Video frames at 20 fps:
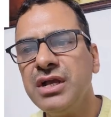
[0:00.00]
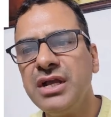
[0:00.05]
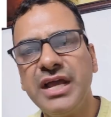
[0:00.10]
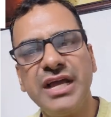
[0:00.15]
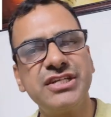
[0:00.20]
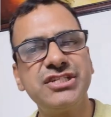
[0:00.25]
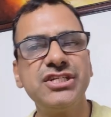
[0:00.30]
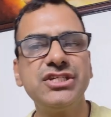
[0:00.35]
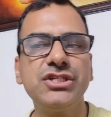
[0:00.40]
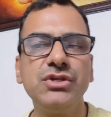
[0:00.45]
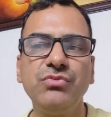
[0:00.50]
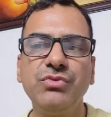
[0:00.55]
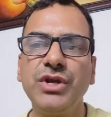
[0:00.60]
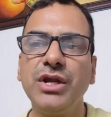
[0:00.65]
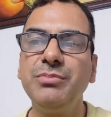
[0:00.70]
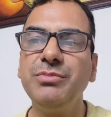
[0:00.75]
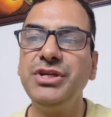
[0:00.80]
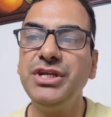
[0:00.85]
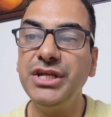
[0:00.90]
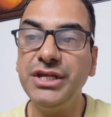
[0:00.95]
Excessive
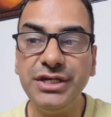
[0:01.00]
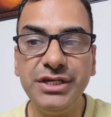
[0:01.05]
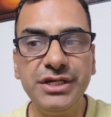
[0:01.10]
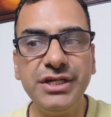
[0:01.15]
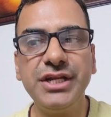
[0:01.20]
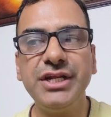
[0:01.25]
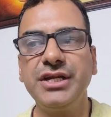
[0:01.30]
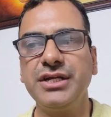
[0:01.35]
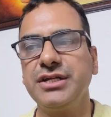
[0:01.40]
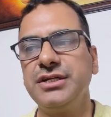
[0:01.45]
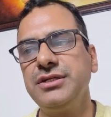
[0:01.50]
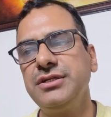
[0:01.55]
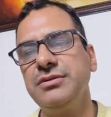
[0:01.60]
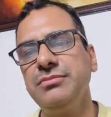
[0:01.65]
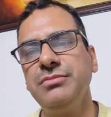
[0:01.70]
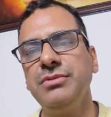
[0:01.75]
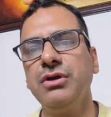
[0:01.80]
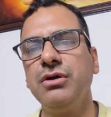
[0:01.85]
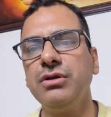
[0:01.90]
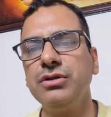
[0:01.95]
vitamin A intake
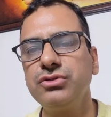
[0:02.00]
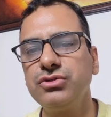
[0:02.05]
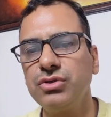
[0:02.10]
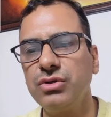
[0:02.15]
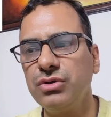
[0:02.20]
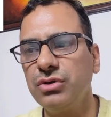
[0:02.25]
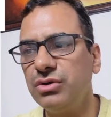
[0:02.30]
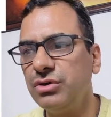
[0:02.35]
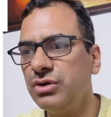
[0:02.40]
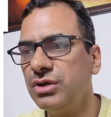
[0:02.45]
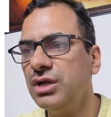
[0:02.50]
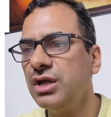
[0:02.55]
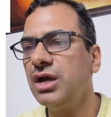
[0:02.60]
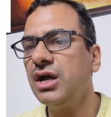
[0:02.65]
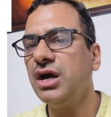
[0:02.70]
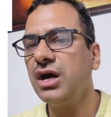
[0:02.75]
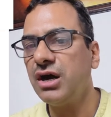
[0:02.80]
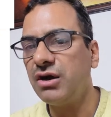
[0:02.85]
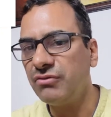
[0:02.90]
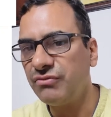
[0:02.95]
may also
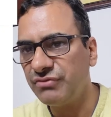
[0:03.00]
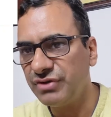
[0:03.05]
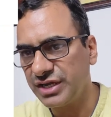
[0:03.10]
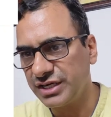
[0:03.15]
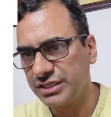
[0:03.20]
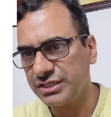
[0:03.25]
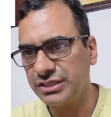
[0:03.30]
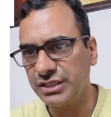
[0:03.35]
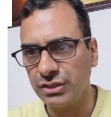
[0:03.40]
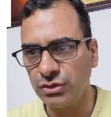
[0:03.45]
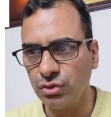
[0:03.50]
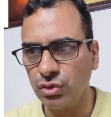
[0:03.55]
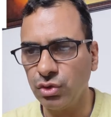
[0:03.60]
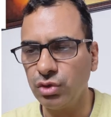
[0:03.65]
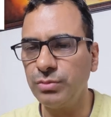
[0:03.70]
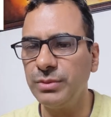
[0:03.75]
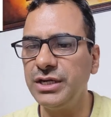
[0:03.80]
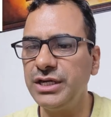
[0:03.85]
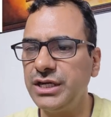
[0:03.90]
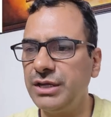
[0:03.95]
affect the
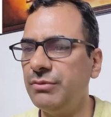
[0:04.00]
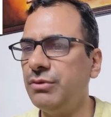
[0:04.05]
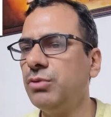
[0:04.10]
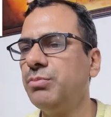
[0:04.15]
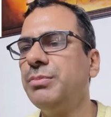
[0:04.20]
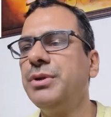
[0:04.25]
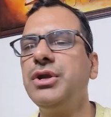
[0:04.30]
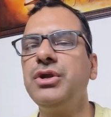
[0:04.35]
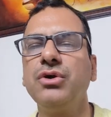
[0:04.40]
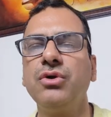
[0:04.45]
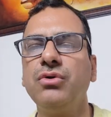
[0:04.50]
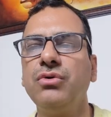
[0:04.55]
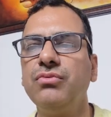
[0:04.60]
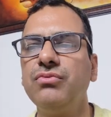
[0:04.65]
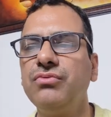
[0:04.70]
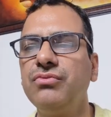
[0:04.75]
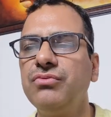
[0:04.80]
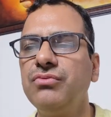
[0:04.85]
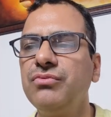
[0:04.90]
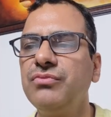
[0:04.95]
normal development of
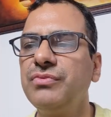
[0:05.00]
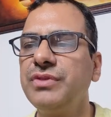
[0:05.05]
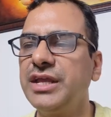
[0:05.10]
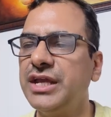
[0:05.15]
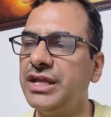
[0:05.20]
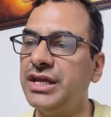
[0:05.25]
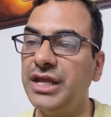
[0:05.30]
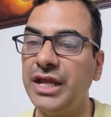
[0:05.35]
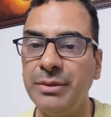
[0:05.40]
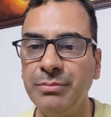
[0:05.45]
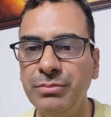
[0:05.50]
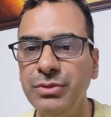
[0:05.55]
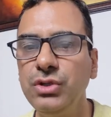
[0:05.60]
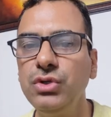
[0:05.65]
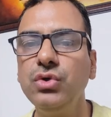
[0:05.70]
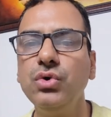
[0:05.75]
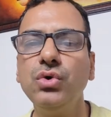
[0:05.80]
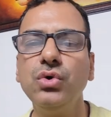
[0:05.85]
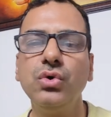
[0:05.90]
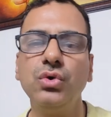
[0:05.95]
an
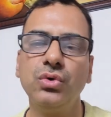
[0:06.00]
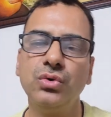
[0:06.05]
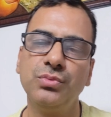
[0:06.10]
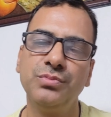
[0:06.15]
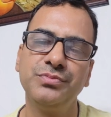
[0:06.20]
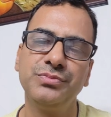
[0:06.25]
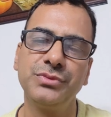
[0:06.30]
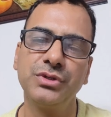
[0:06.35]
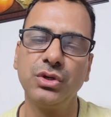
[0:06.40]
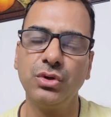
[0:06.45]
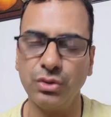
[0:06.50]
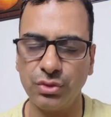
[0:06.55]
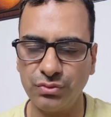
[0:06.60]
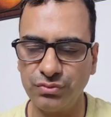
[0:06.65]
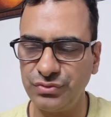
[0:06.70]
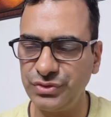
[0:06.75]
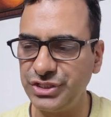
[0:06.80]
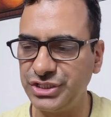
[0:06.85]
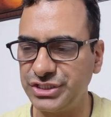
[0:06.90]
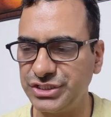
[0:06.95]
embryo or
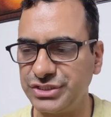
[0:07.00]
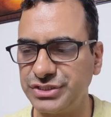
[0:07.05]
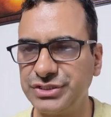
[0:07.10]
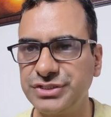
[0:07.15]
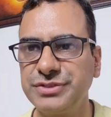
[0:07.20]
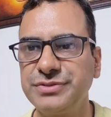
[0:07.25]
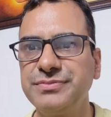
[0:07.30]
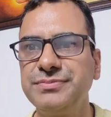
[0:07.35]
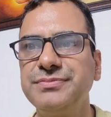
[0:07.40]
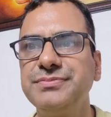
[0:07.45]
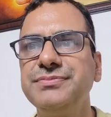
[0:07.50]
fetus.